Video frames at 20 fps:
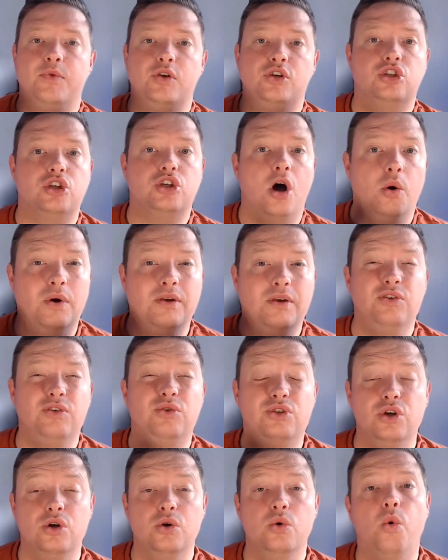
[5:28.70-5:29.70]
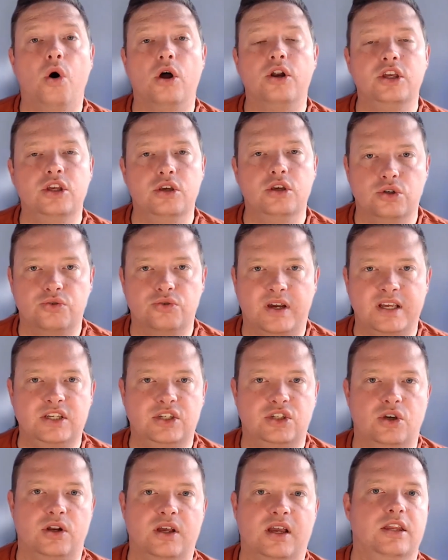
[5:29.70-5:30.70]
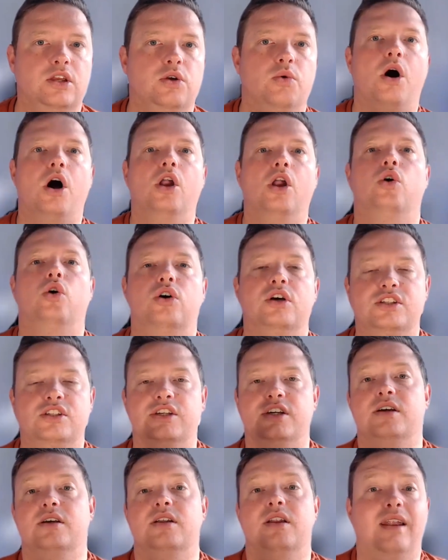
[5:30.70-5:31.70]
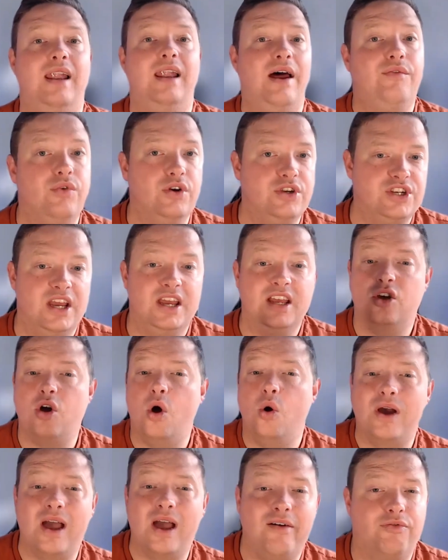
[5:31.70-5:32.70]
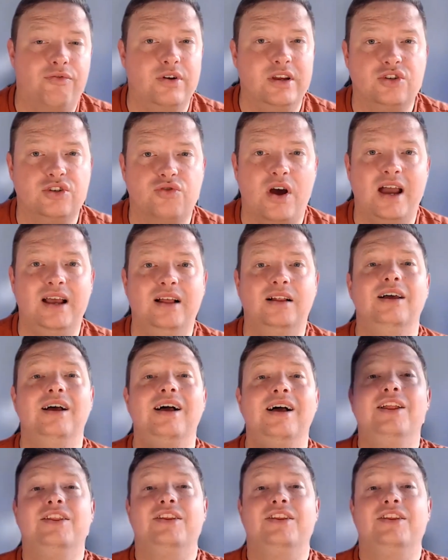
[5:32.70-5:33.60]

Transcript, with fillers: So if you do want to use Writesonic and you are looking to leverage it, go get a free trial.